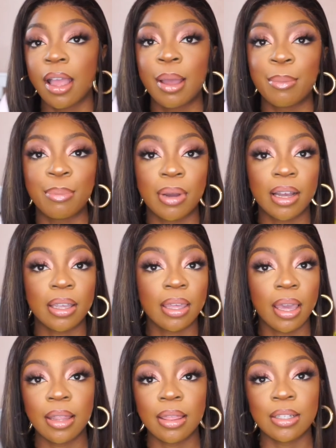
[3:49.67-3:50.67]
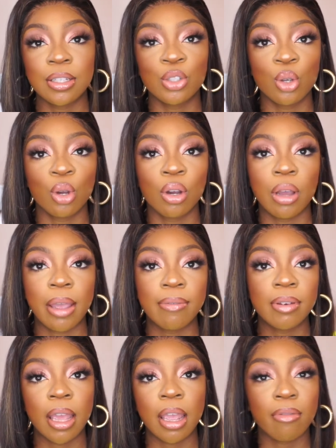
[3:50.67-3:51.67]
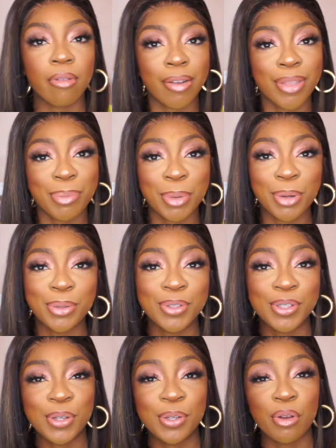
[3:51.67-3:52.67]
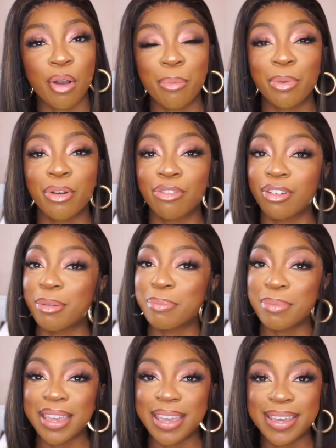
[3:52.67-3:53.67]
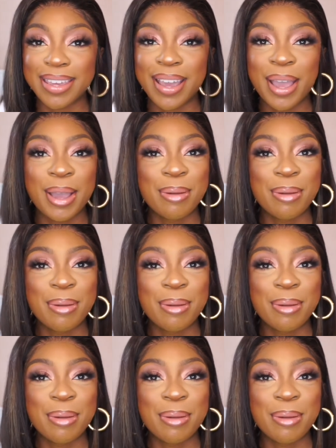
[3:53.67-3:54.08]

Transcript: But yeah, this is your everyday run-of-the-mill nude combo from me.